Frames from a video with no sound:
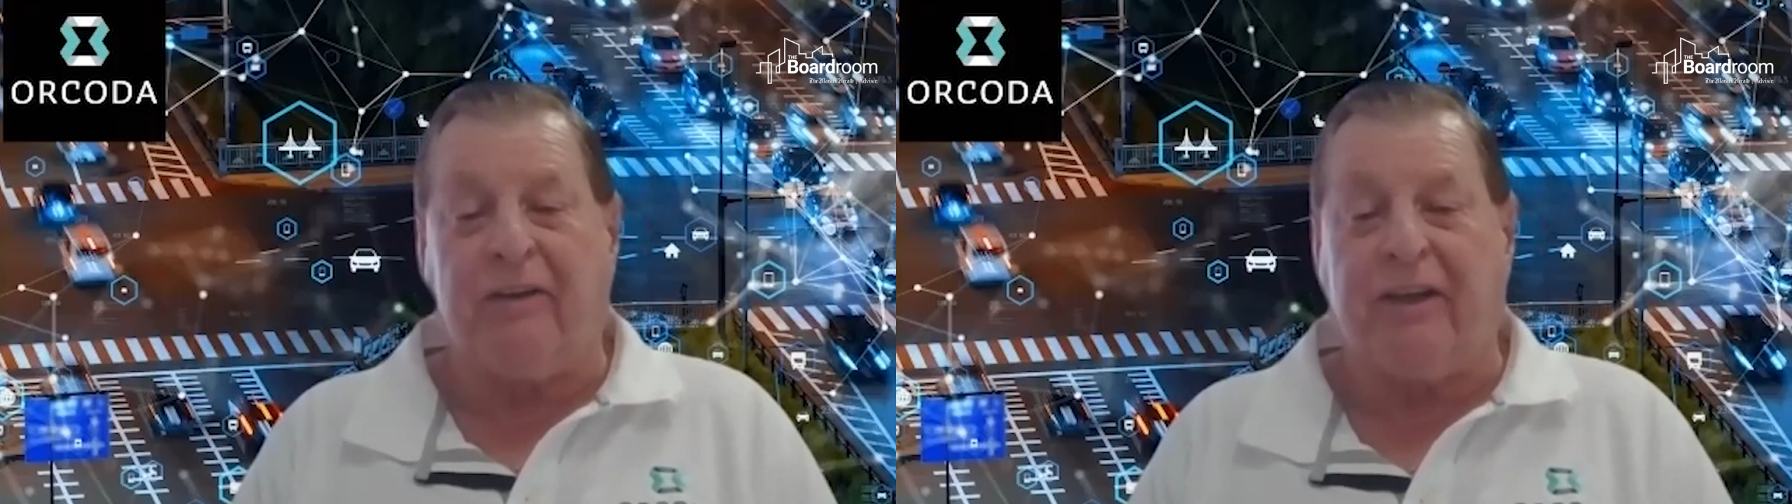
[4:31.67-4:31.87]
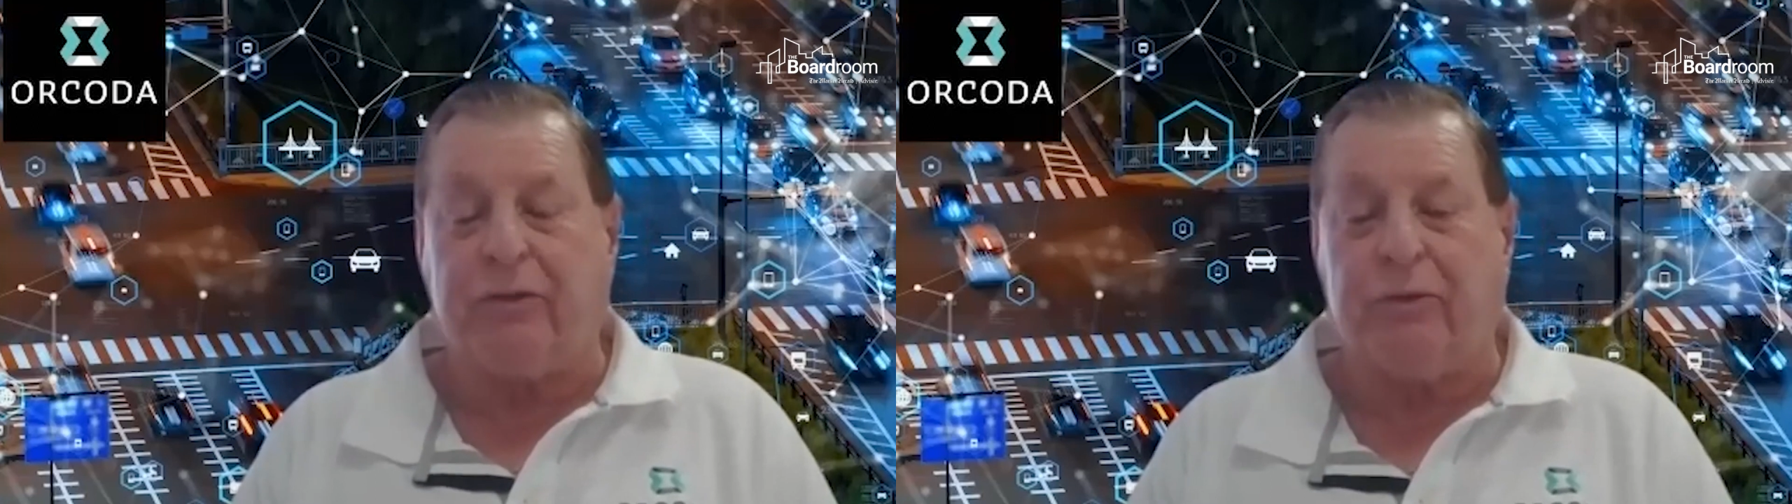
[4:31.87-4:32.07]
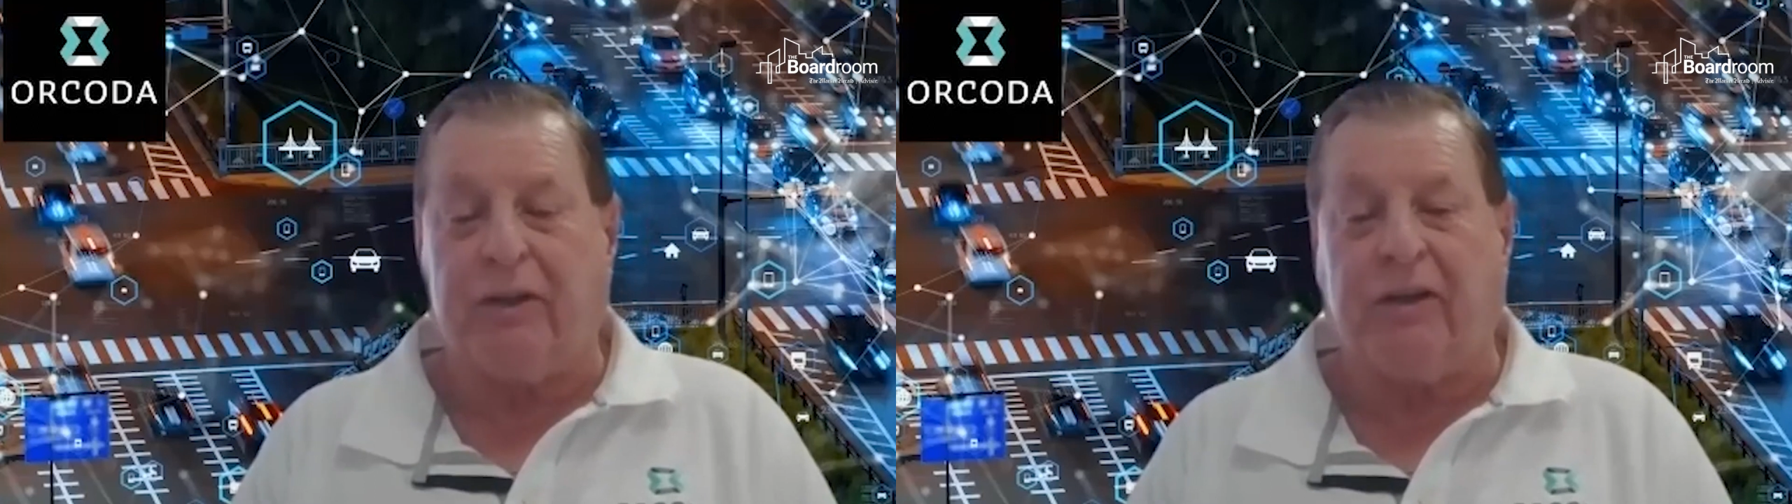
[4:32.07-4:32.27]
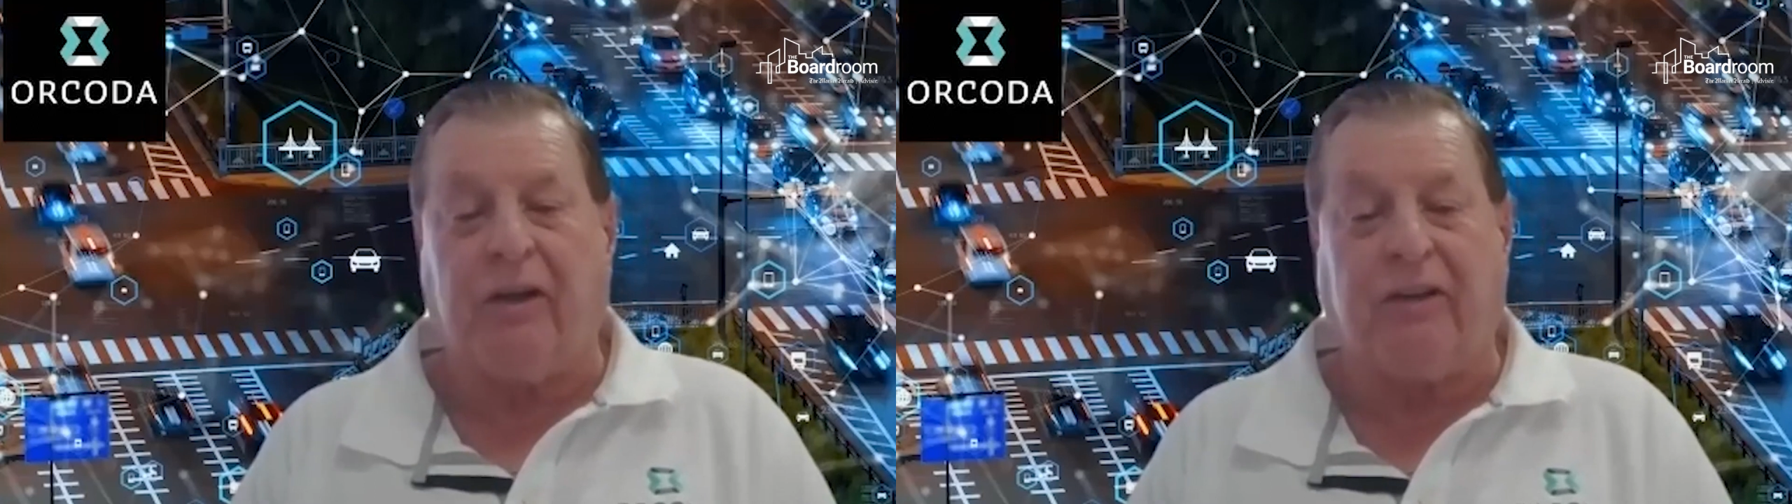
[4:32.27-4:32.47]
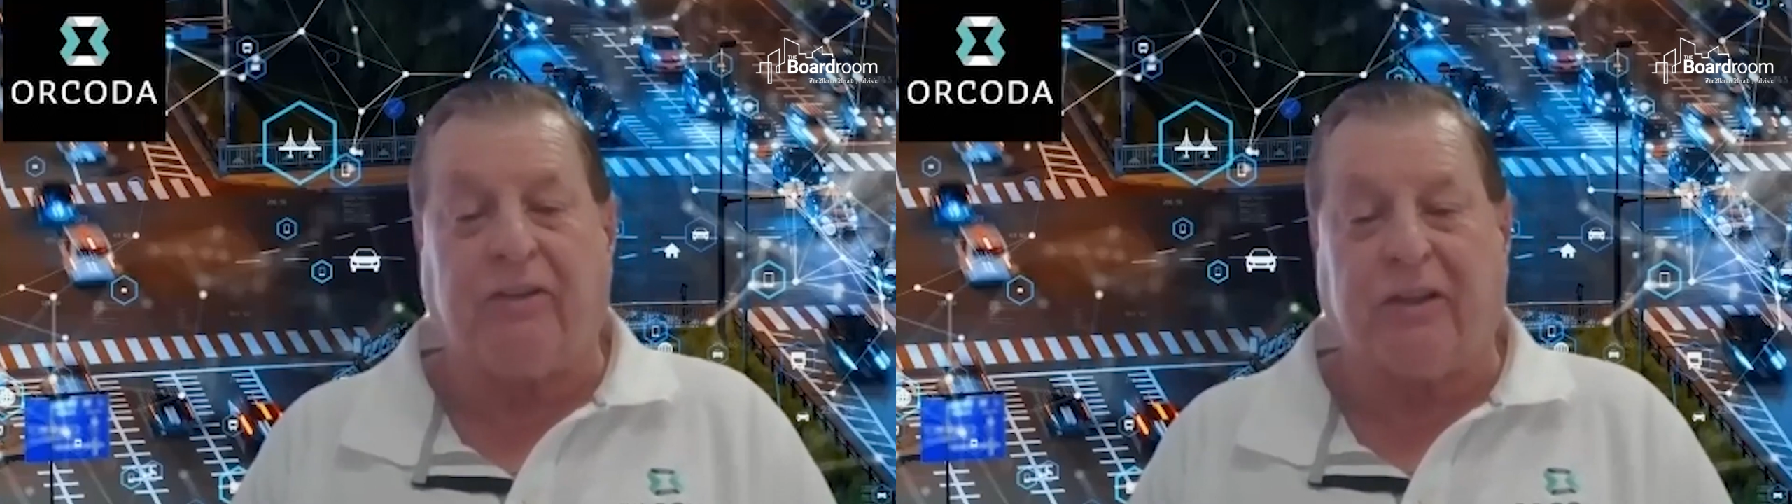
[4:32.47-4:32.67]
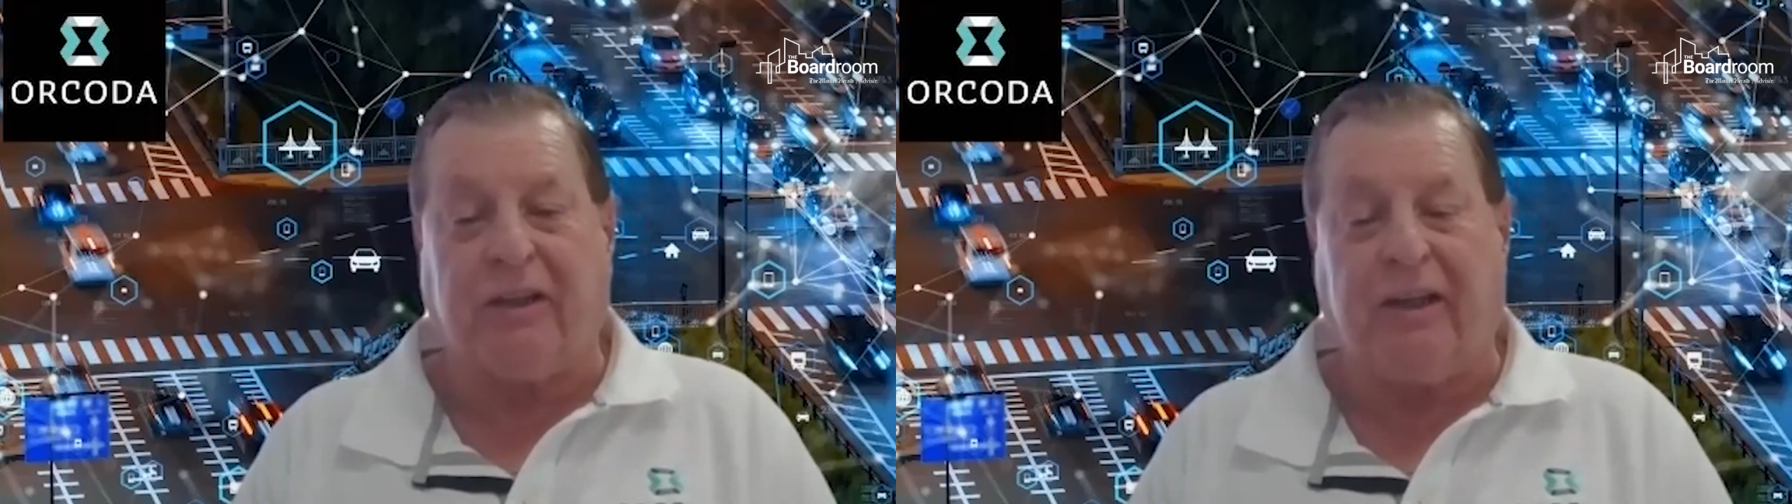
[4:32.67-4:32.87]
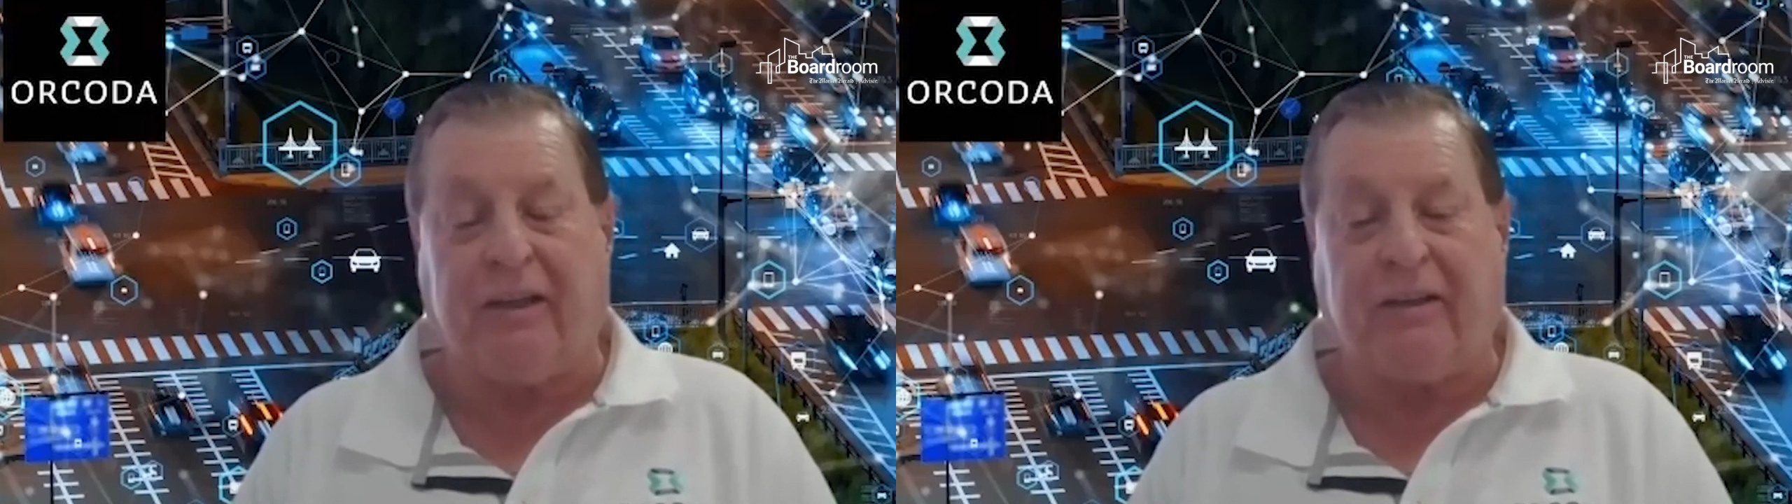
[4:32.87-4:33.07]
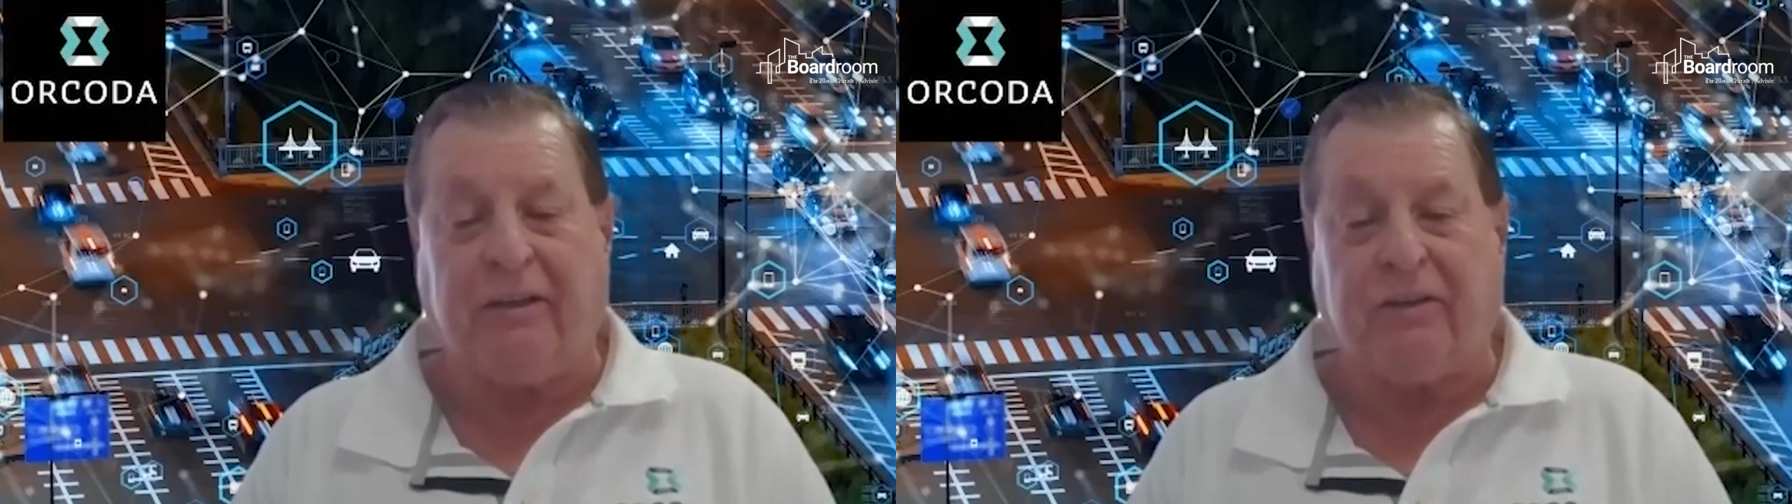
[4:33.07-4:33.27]
And that's where the nice
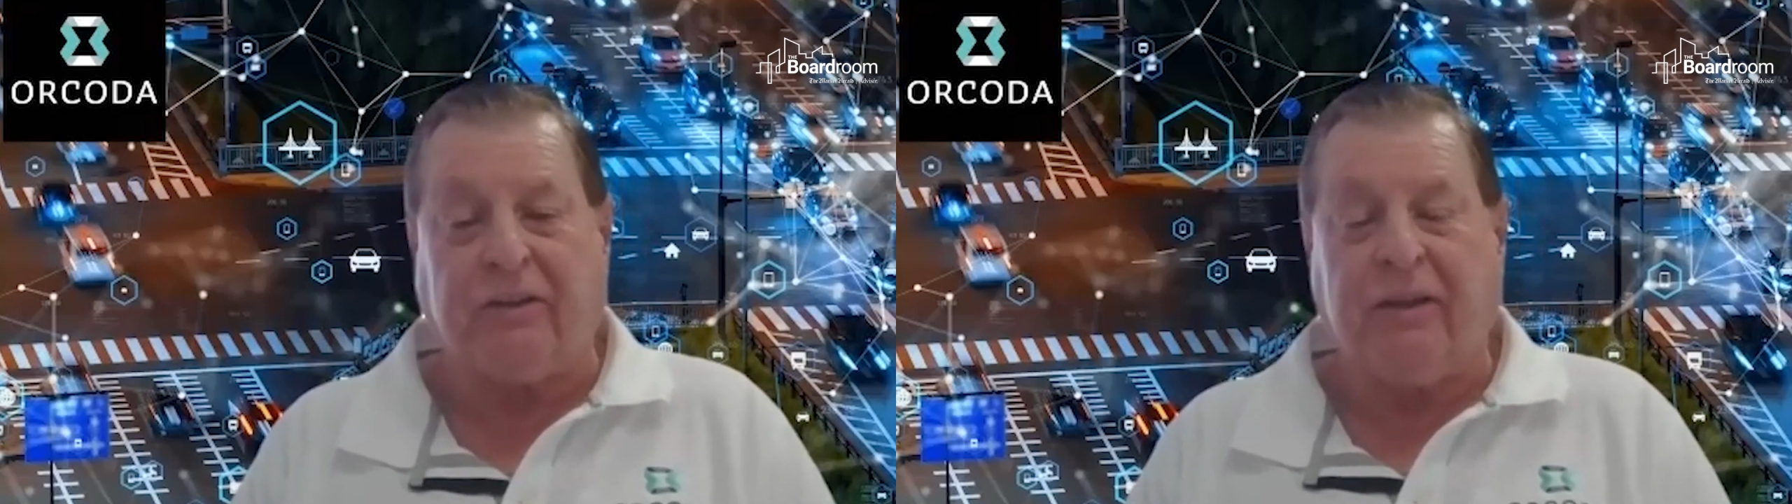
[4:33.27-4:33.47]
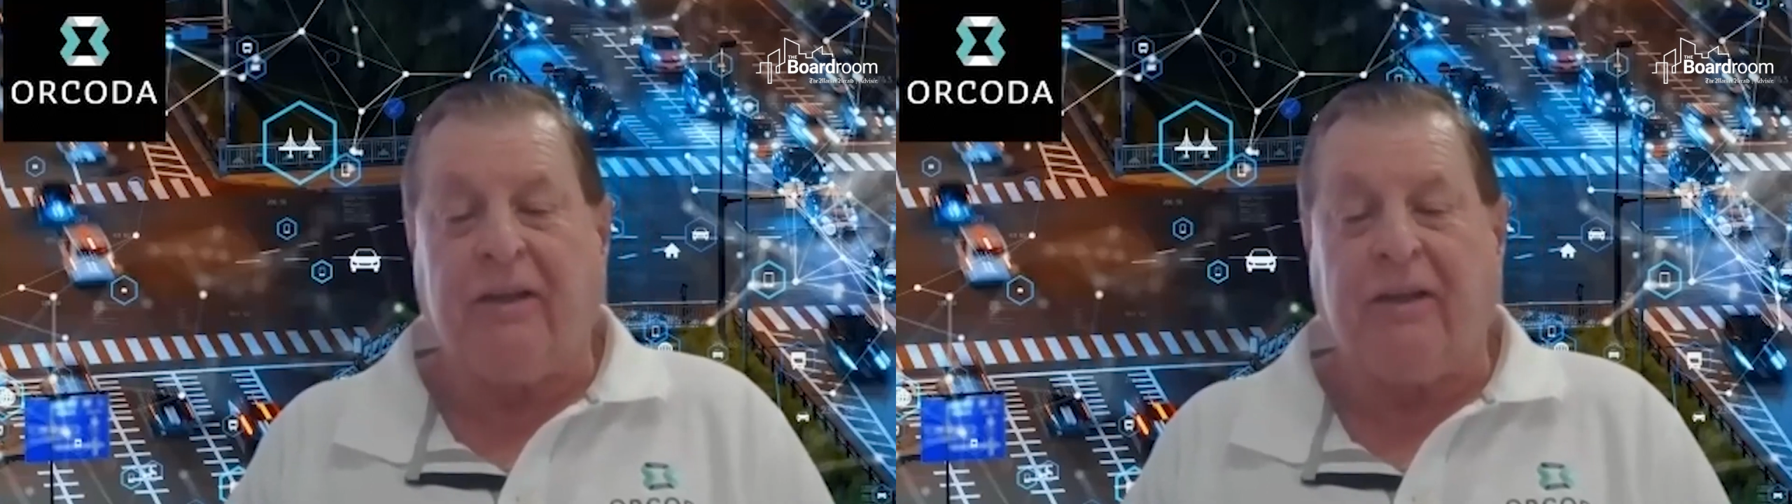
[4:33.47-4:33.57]
connect is